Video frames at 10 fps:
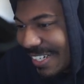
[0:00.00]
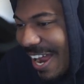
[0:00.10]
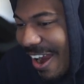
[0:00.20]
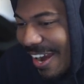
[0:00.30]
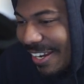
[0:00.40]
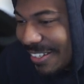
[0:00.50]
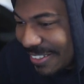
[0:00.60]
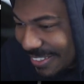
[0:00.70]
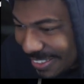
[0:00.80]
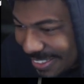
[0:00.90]
Alright.
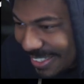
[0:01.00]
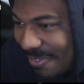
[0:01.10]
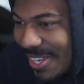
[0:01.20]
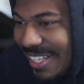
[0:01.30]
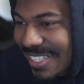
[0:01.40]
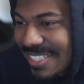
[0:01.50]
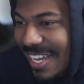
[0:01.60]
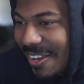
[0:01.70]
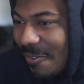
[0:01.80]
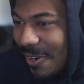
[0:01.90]
Now we got the
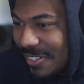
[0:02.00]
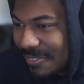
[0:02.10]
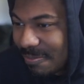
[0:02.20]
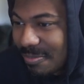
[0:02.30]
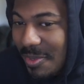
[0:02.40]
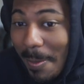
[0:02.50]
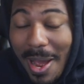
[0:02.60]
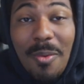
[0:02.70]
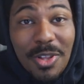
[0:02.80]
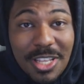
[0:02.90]
second one.
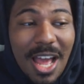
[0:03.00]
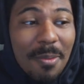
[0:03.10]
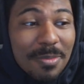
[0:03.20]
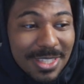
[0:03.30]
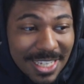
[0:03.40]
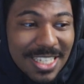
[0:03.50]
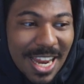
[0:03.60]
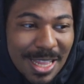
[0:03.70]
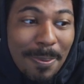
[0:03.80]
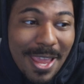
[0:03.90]
But I'm really, I'm
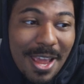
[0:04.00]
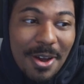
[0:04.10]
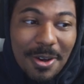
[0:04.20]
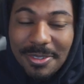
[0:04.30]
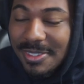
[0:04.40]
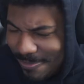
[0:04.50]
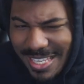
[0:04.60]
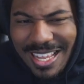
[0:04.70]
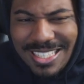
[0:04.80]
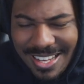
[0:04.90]
decent at the piano.
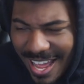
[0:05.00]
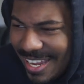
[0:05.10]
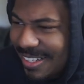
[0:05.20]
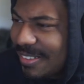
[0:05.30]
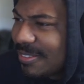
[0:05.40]
That's light.